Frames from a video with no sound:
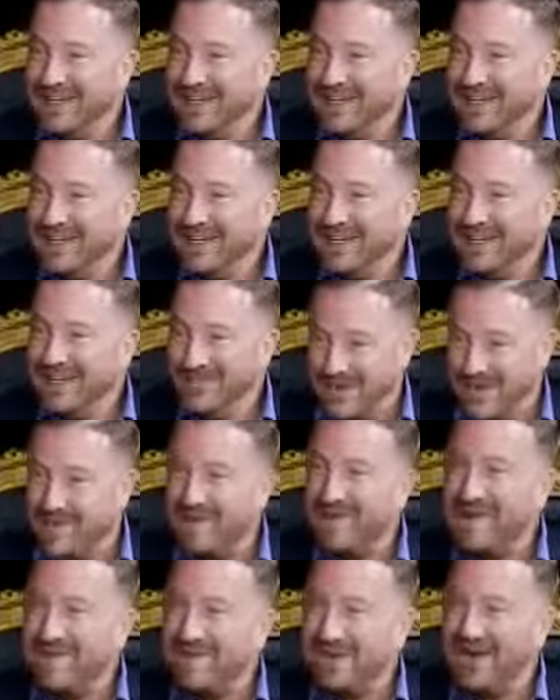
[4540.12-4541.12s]

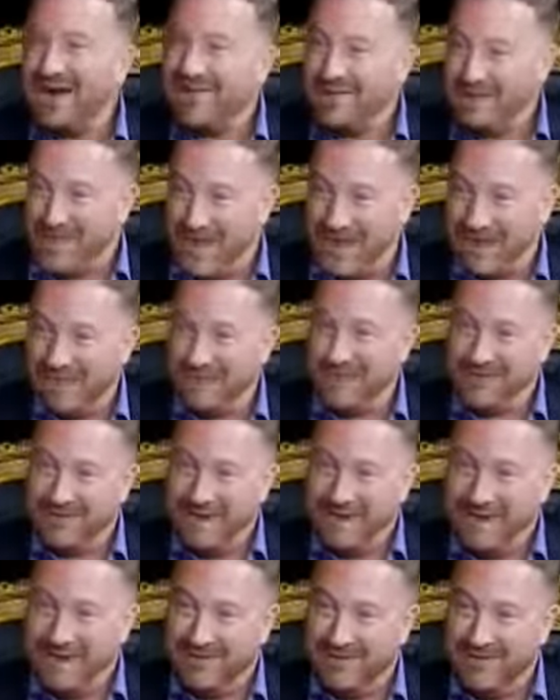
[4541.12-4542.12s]

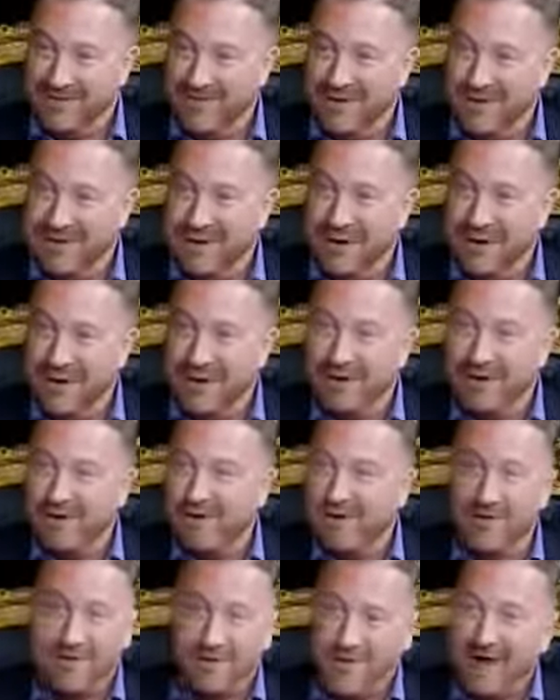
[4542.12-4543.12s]
$75,000 a year
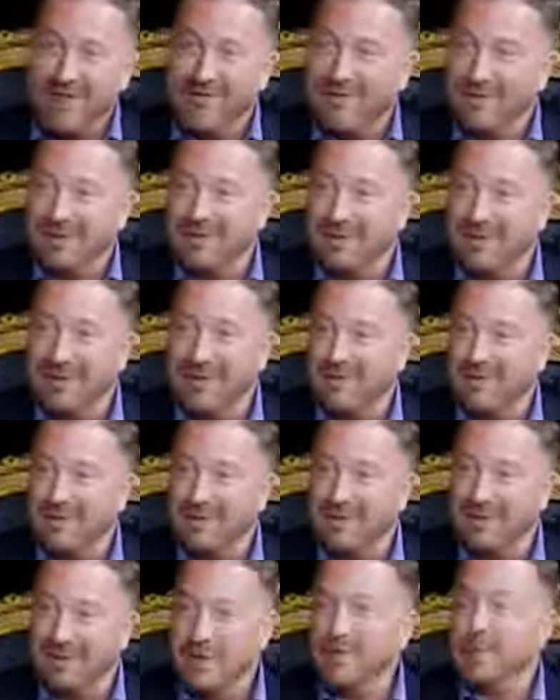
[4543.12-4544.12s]
forever. If you live to be,
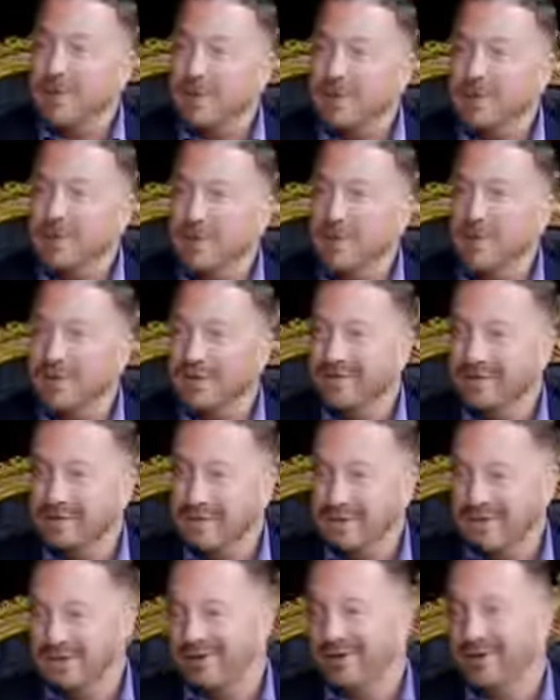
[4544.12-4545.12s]
you probably will live to be
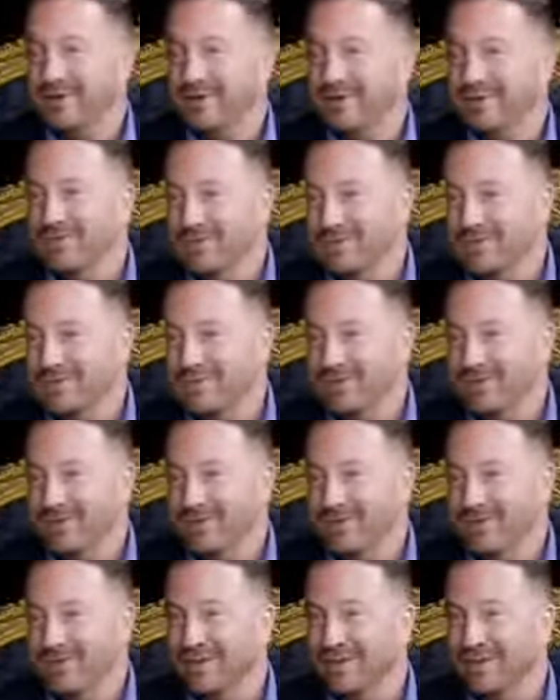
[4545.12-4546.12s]
like 150 years
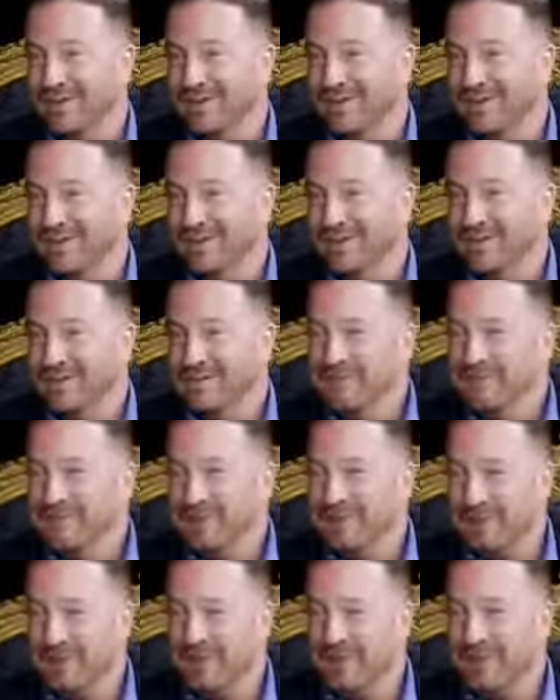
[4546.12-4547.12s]
old or
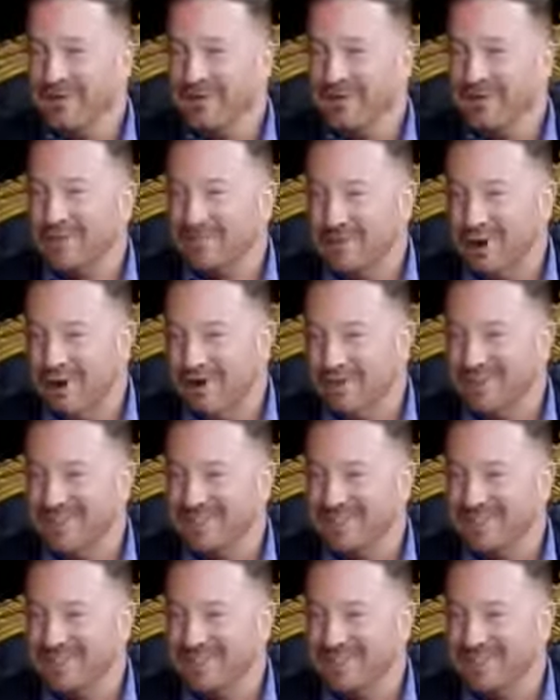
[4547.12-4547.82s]
something. With all of the potions